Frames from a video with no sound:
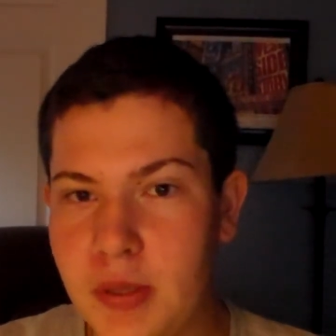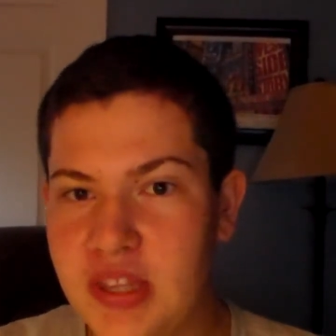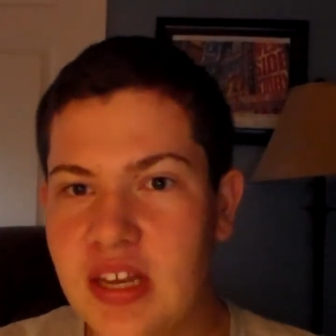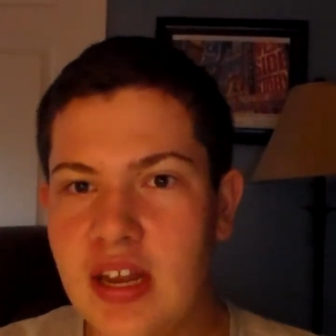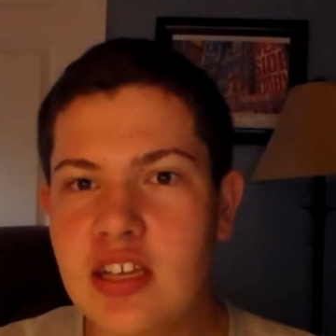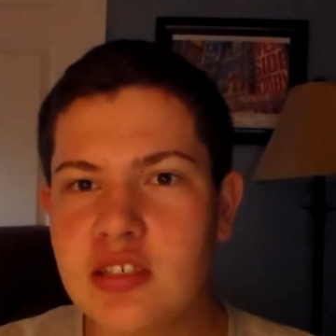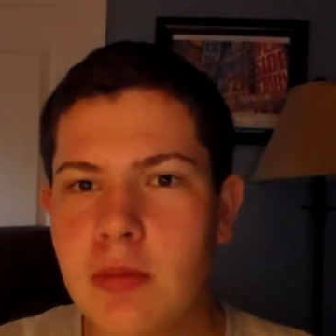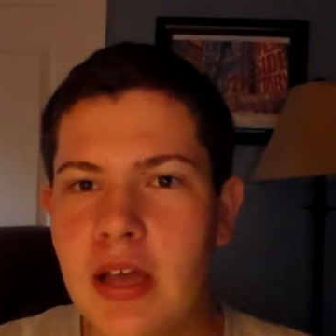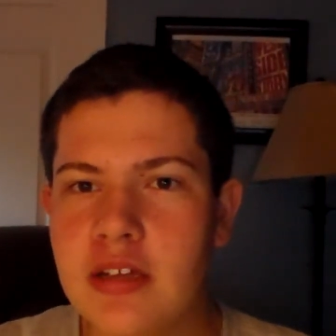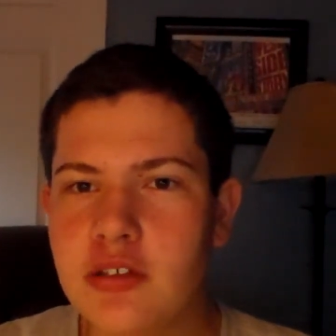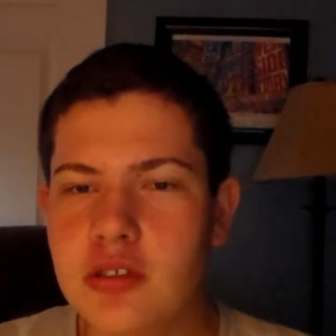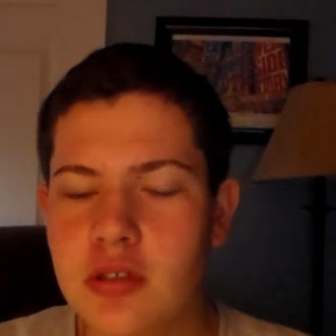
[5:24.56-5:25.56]
But the next
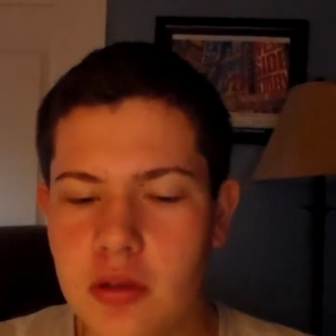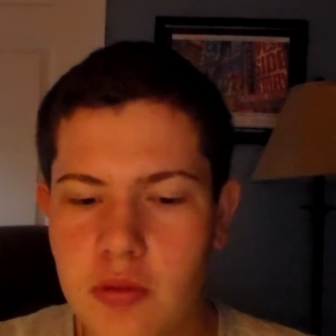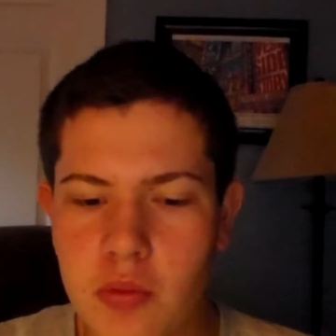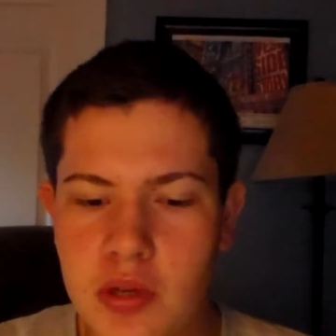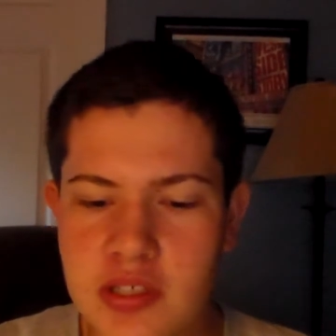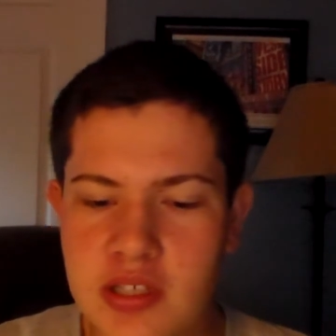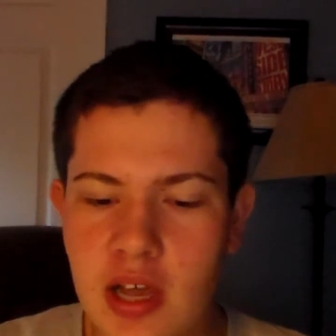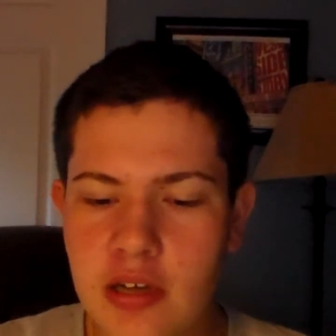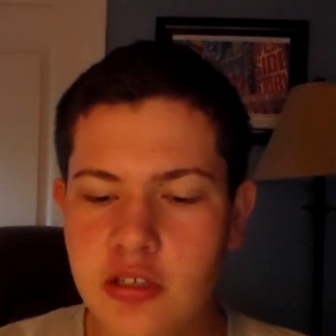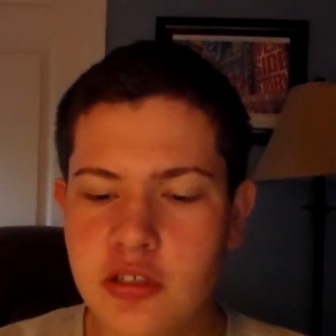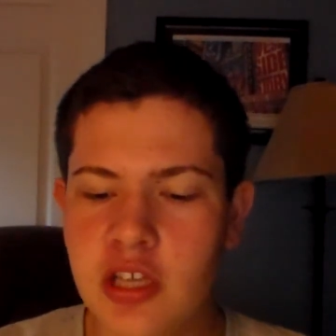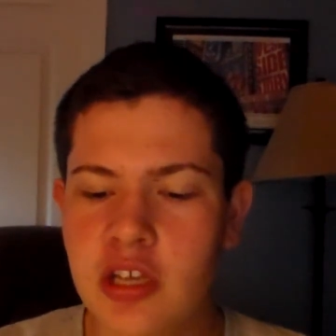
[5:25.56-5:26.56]
match was
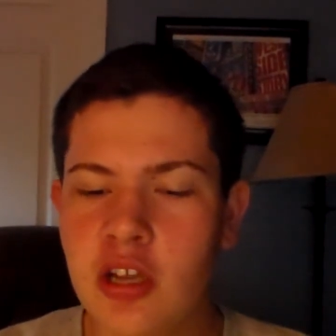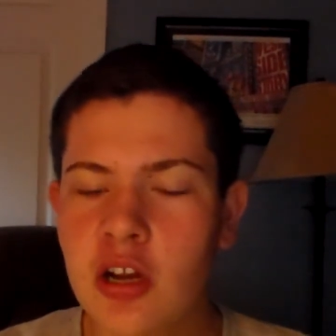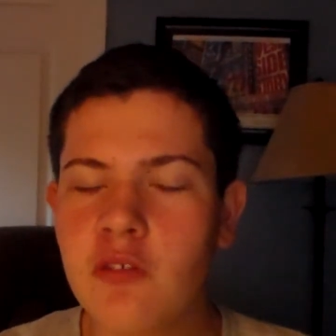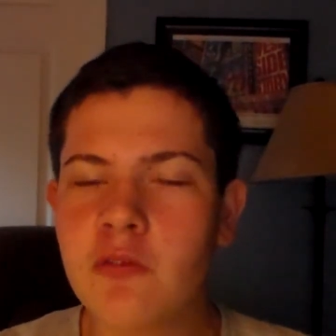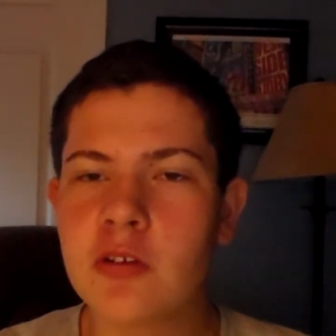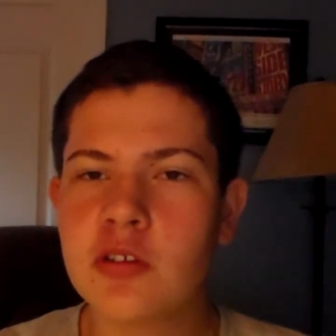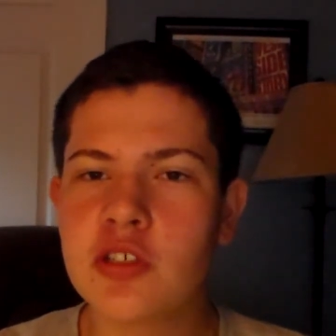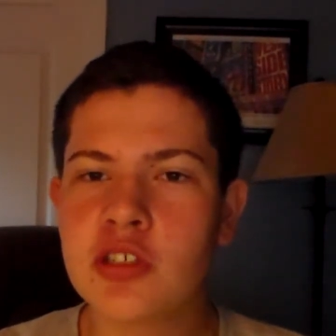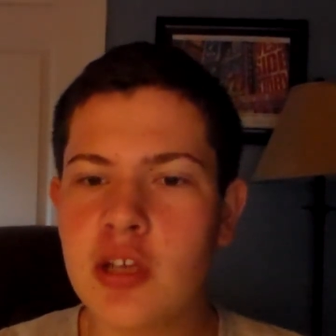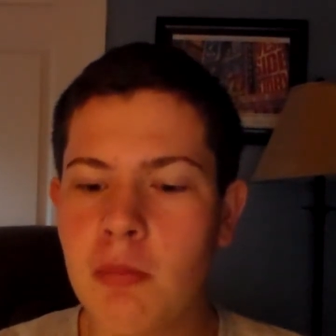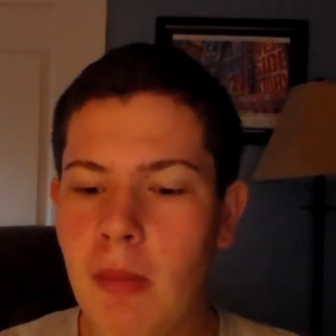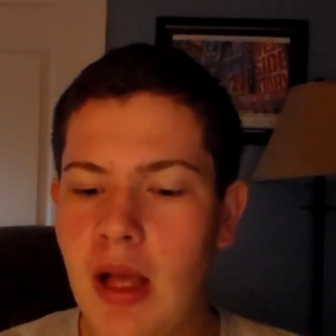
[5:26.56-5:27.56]
Undertaker
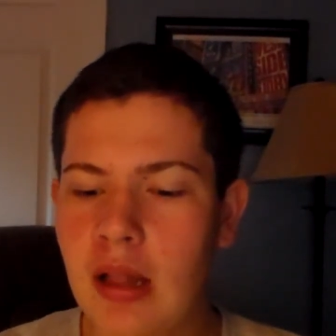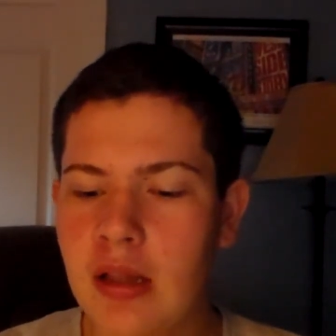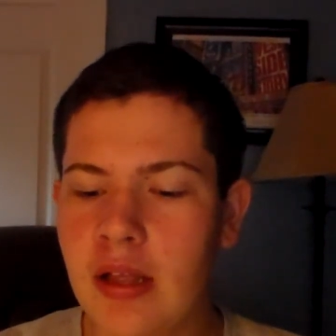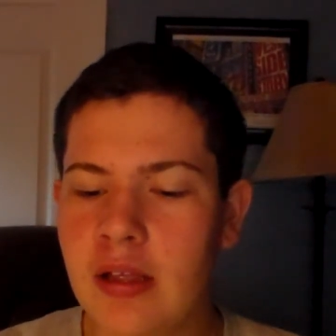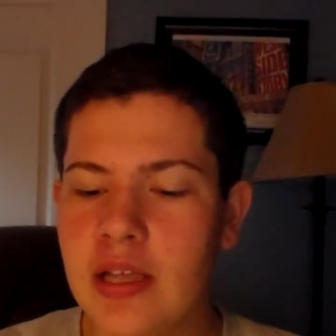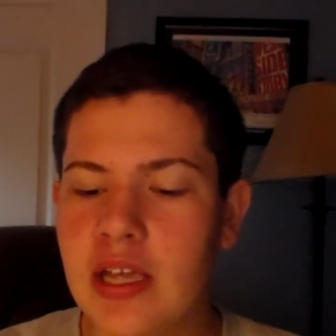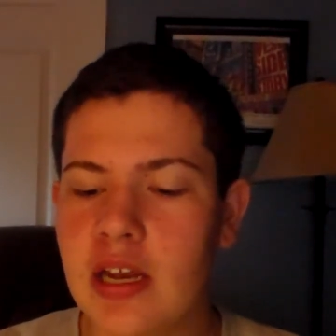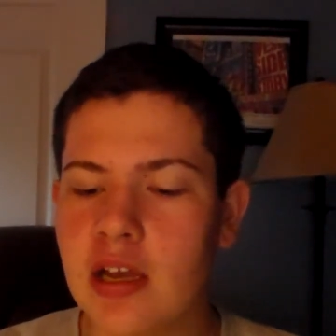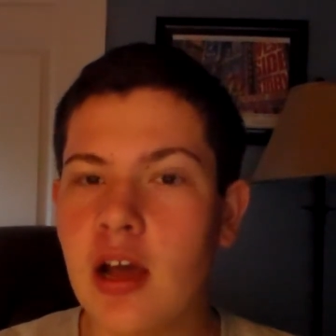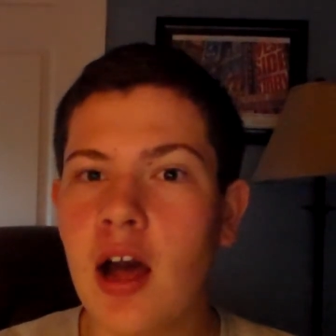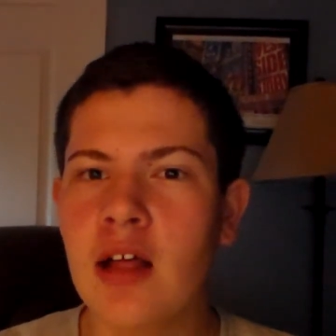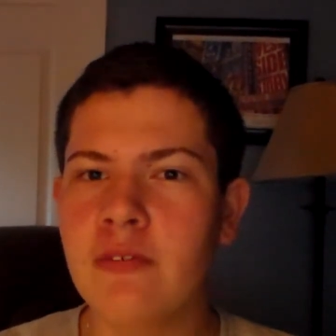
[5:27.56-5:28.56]
versus Kamala in
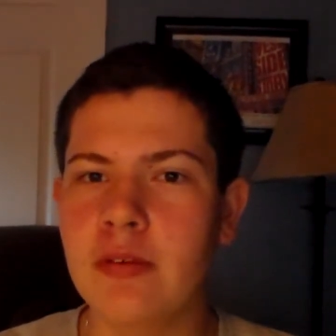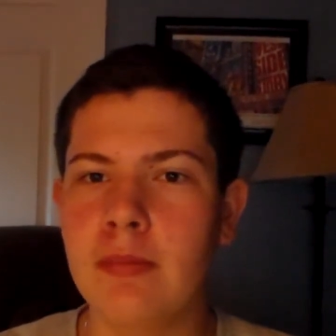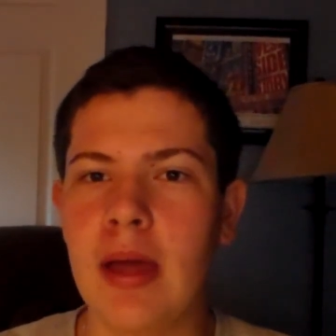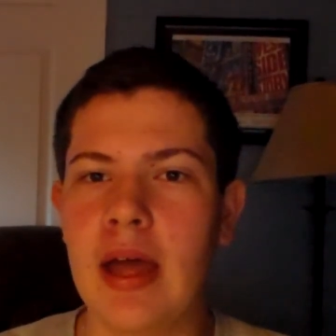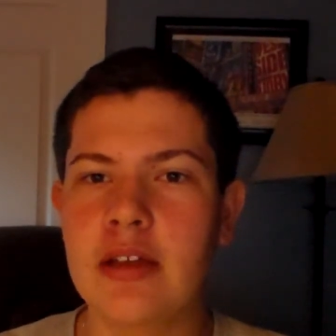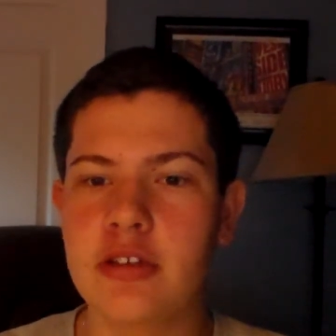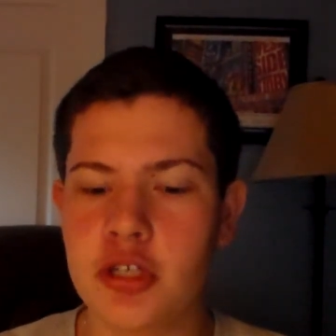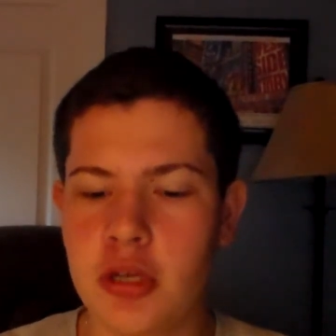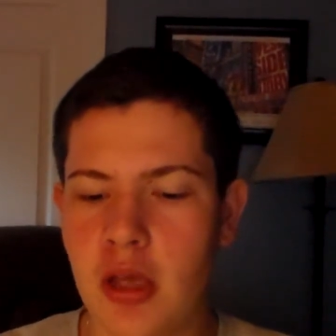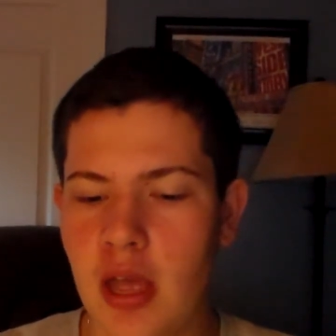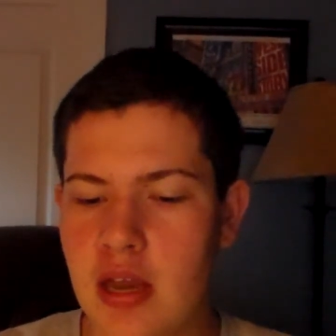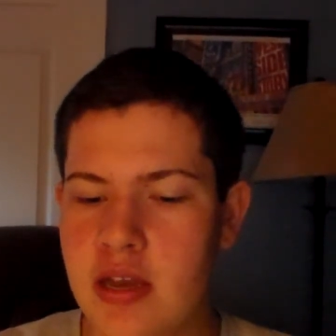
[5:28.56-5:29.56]
a coffin match.